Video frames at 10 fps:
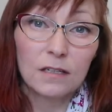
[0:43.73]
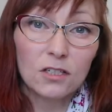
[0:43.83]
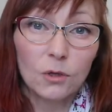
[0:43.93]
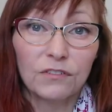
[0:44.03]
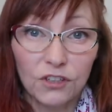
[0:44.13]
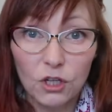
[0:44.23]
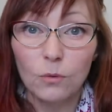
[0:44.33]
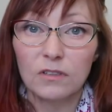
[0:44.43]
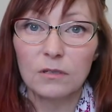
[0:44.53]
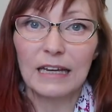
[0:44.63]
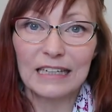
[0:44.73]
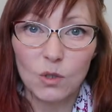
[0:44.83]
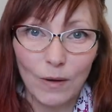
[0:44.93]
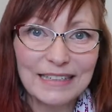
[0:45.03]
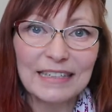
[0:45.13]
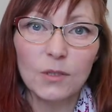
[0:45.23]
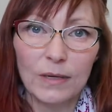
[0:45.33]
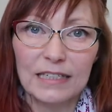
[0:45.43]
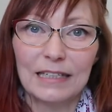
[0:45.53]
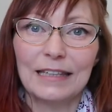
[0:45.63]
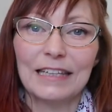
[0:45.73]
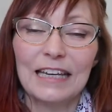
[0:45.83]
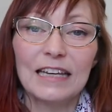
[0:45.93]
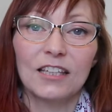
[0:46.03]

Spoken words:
So if you want to make 2020 the year